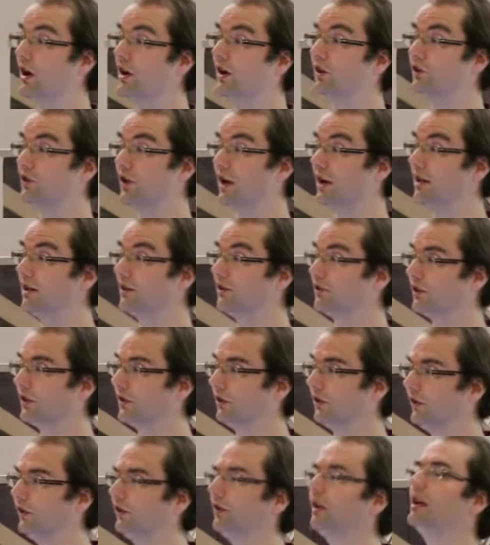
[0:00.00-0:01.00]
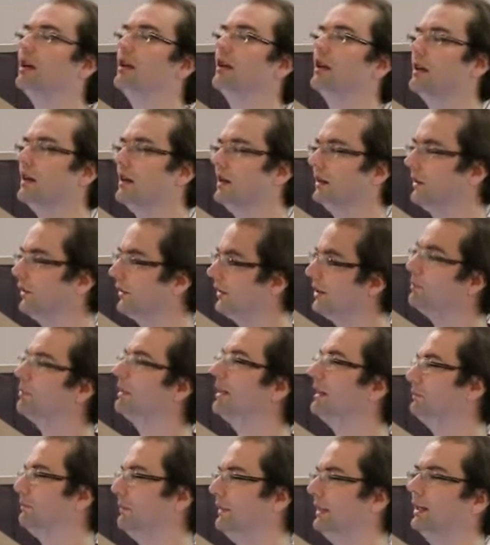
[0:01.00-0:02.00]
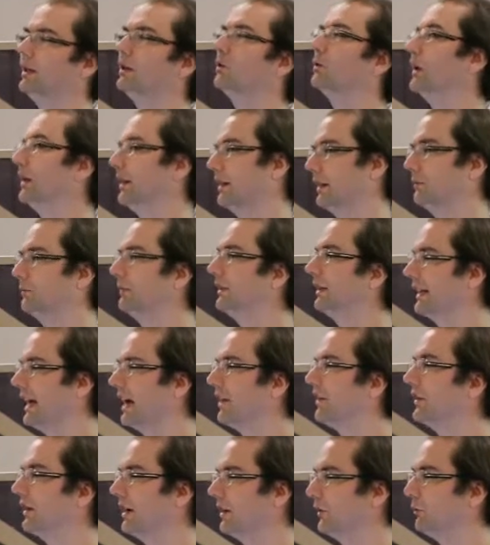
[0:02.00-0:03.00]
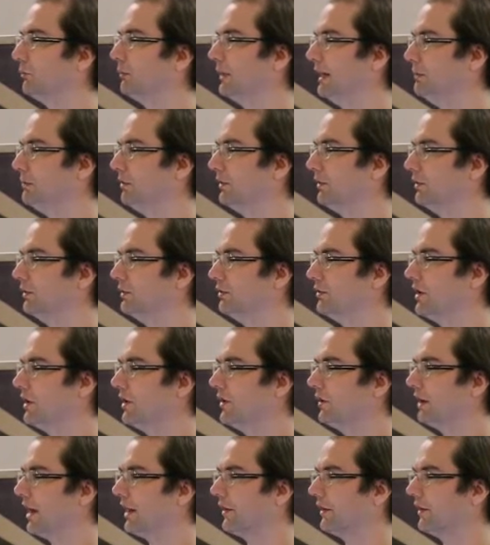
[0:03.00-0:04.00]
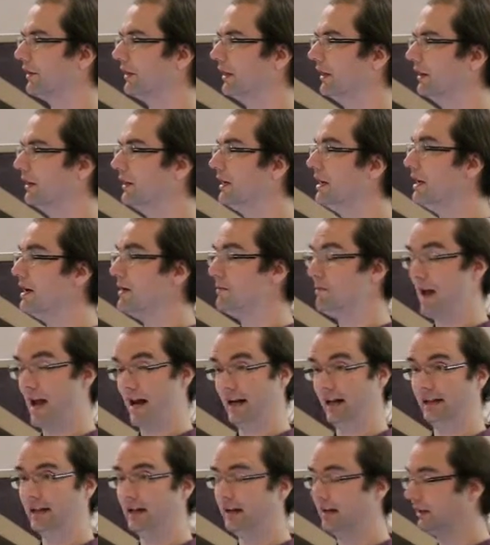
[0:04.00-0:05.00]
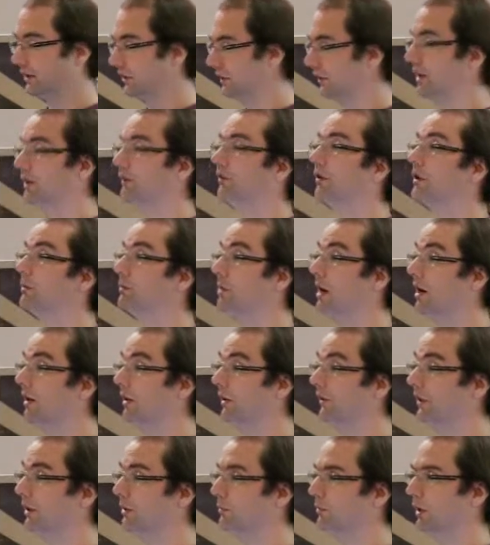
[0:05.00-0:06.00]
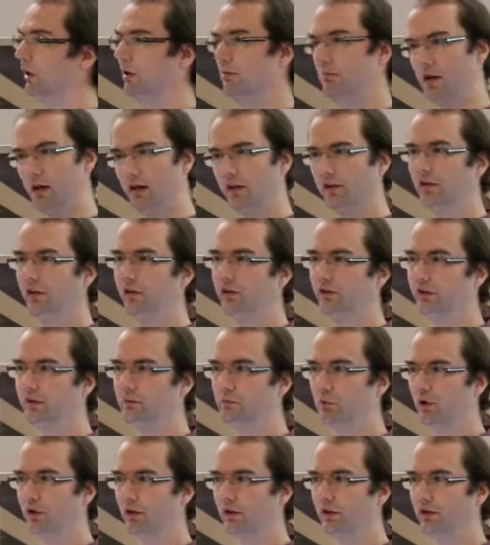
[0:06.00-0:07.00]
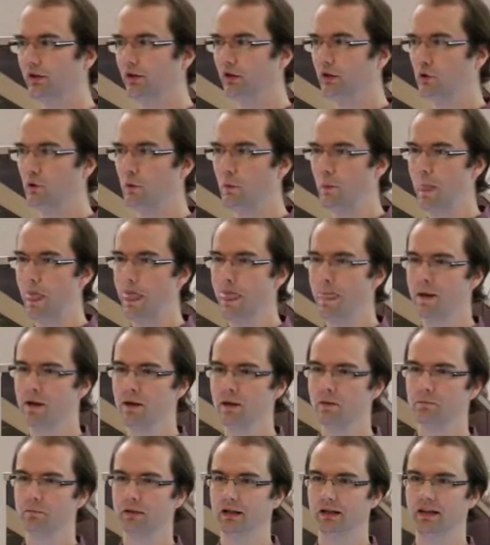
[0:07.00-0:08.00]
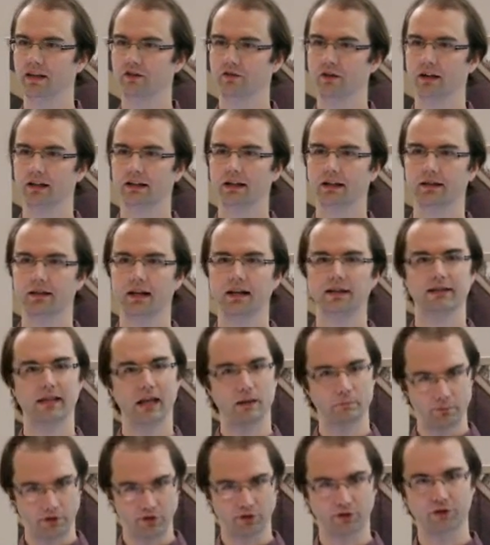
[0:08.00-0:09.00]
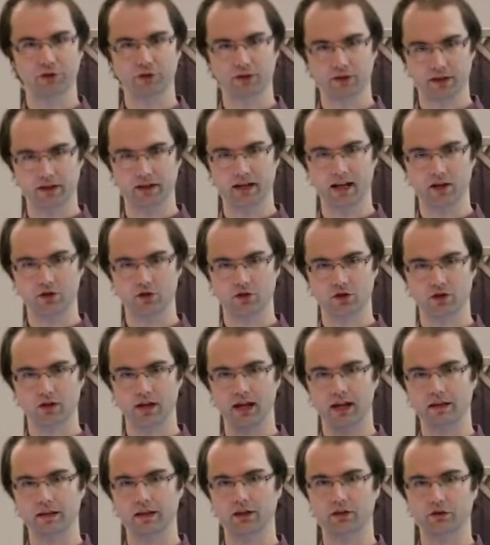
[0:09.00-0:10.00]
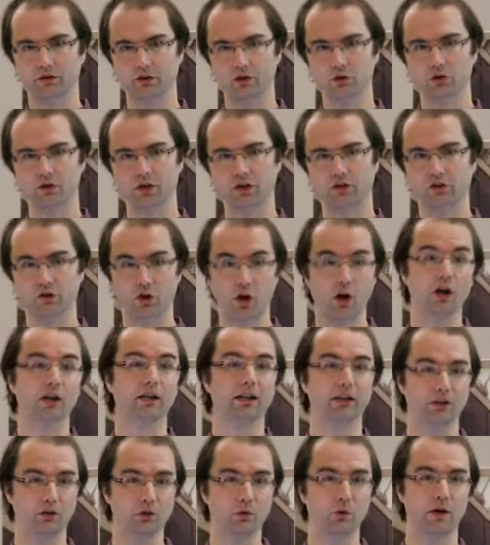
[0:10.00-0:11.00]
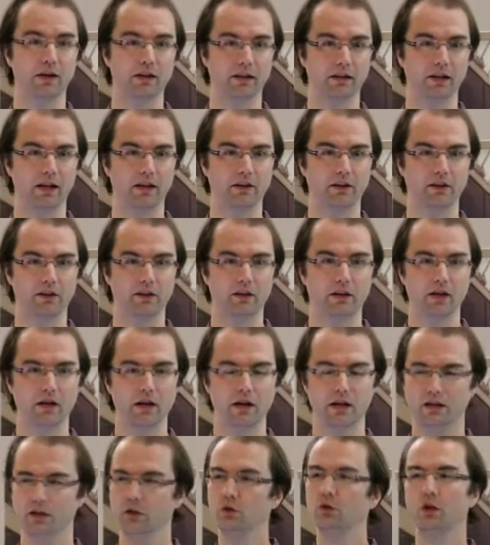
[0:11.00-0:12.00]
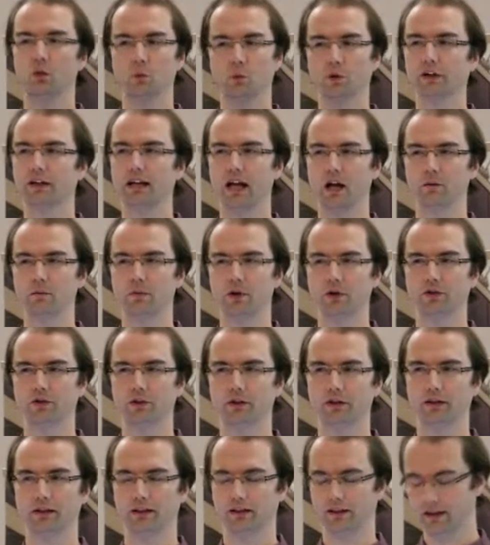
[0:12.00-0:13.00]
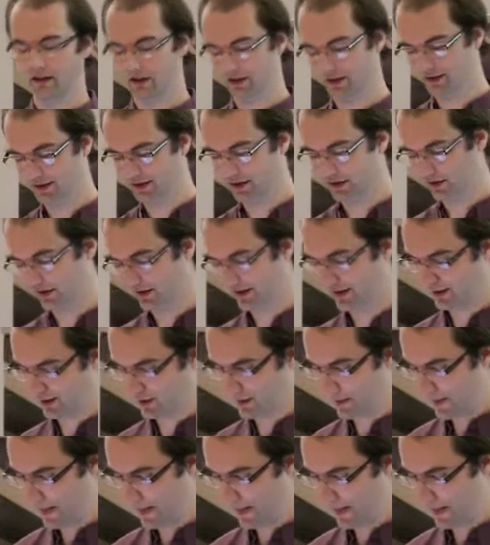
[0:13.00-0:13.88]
are challenges to simply deal with them together as people, rather than panicking and looking for the policy. Policies are important too, but they recognize that personal connection, and that through just talking to one another, you can work out most of the details that are there.